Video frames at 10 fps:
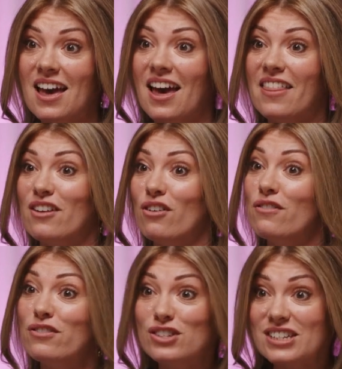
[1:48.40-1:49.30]
and their own
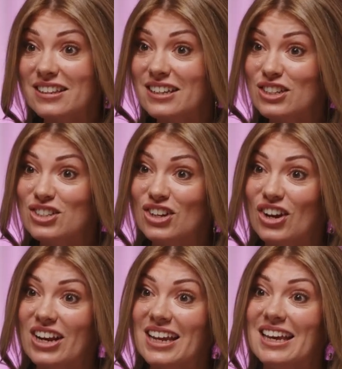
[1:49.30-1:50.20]
fertility
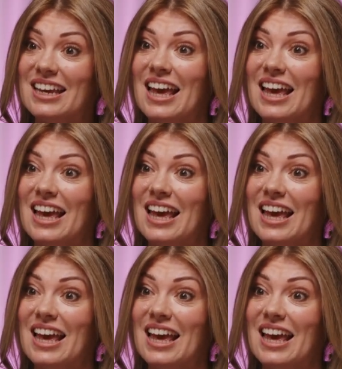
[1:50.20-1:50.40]
journey,